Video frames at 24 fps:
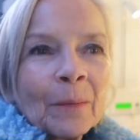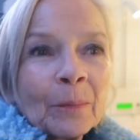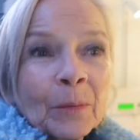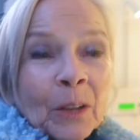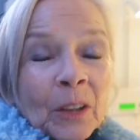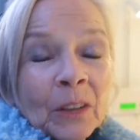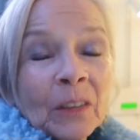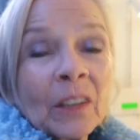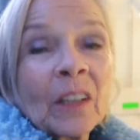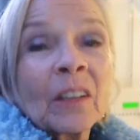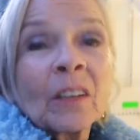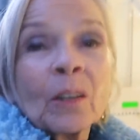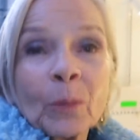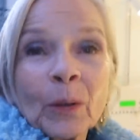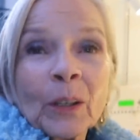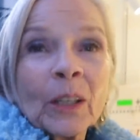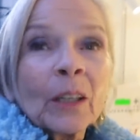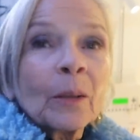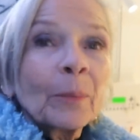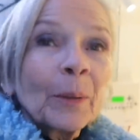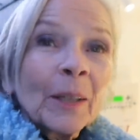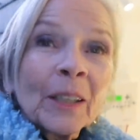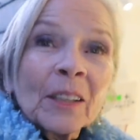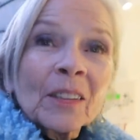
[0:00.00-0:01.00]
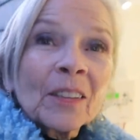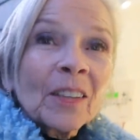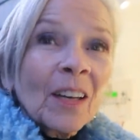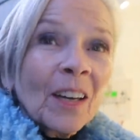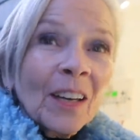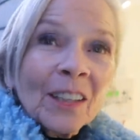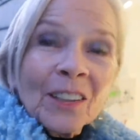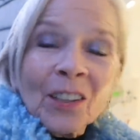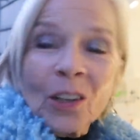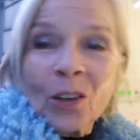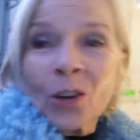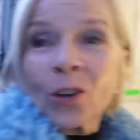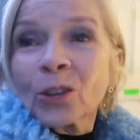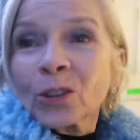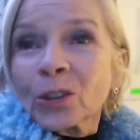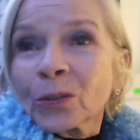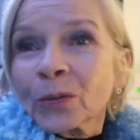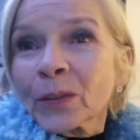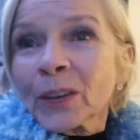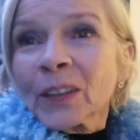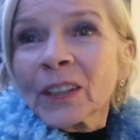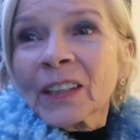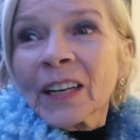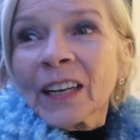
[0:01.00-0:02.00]
Because I think we're going to be inside a lot
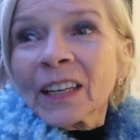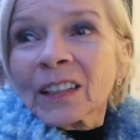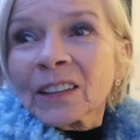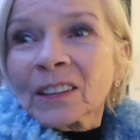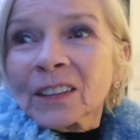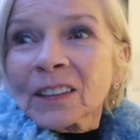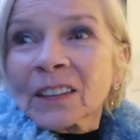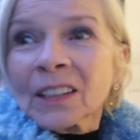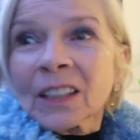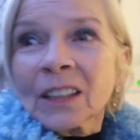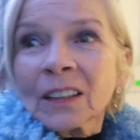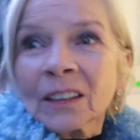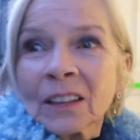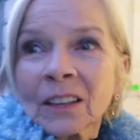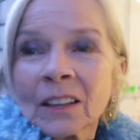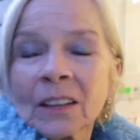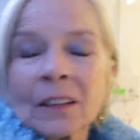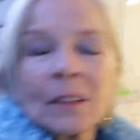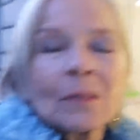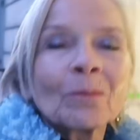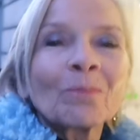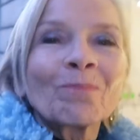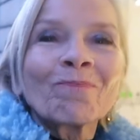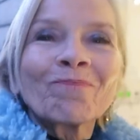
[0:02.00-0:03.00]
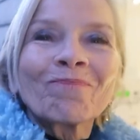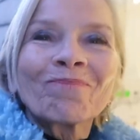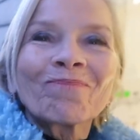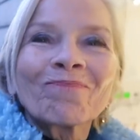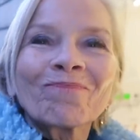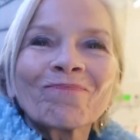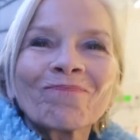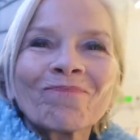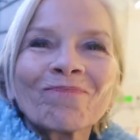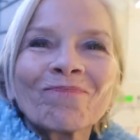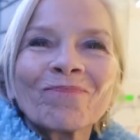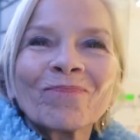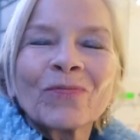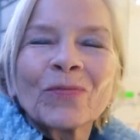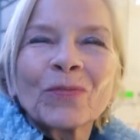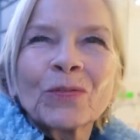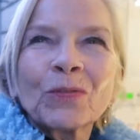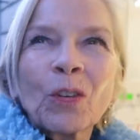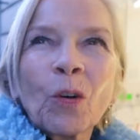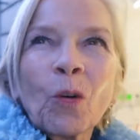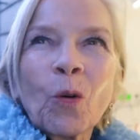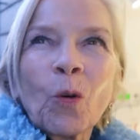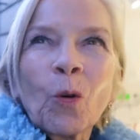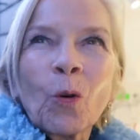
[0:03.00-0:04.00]
for the next
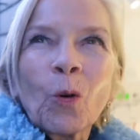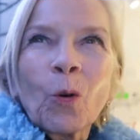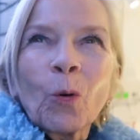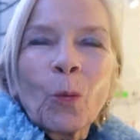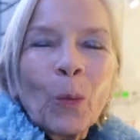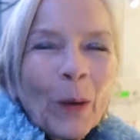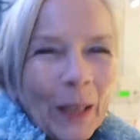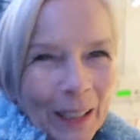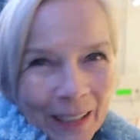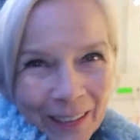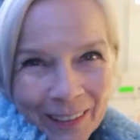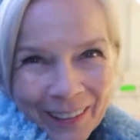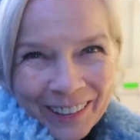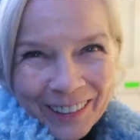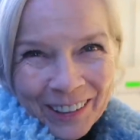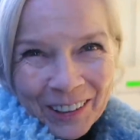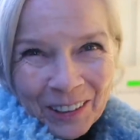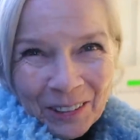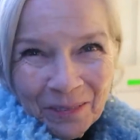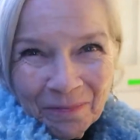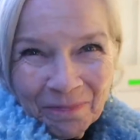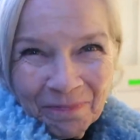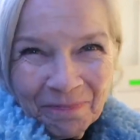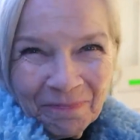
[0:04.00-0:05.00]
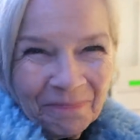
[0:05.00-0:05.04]
4 weeks.